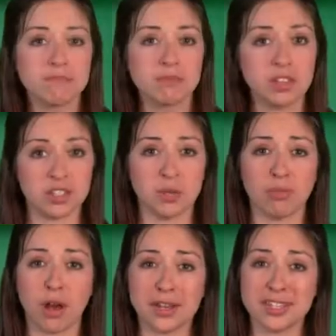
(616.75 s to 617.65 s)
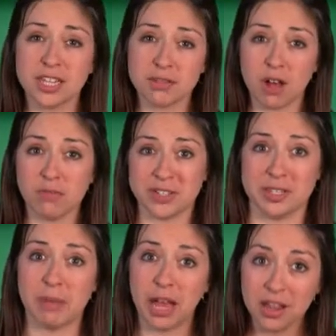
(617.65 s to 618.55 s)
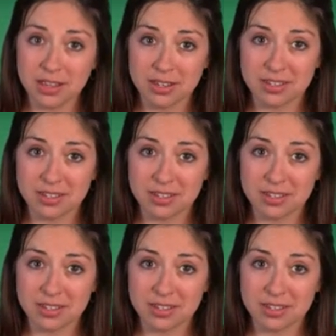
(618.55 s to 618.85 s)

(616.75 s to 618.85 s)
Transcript: does the product give off a smell?